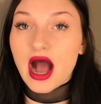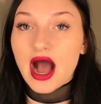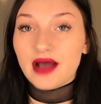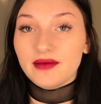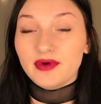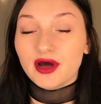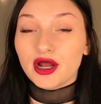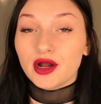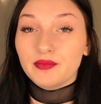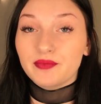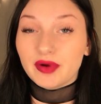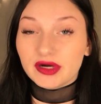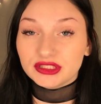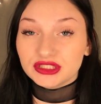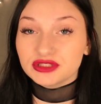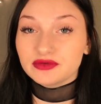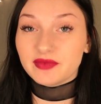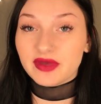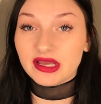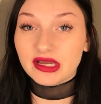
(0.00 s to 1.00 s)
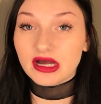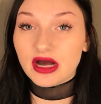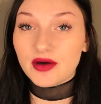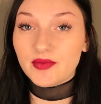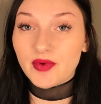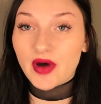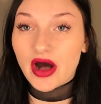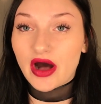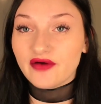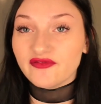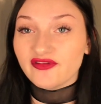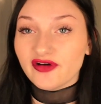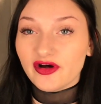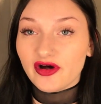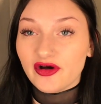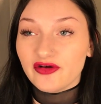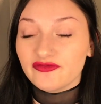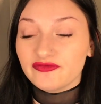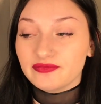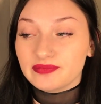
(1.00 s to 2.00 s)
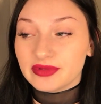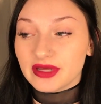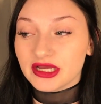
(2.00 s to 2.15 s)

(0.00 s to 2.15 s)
I bought a bunch of makeup off of